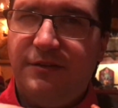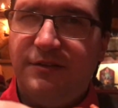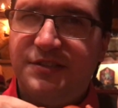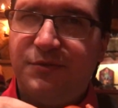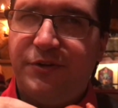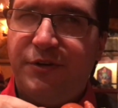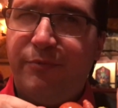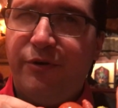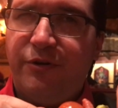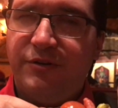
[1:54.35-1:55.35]
little sword in your
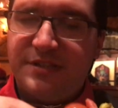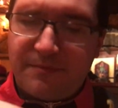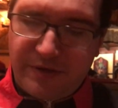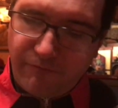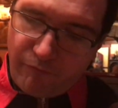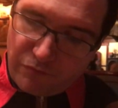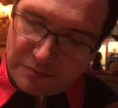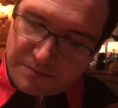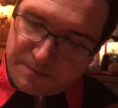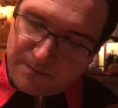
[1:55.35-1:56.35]
burger or something.
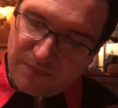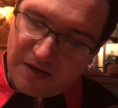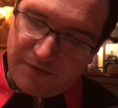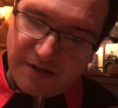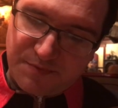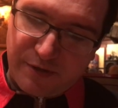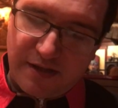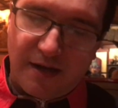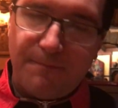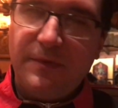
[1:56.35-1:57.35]
I'll just bring
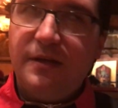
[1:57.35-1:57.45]
that up.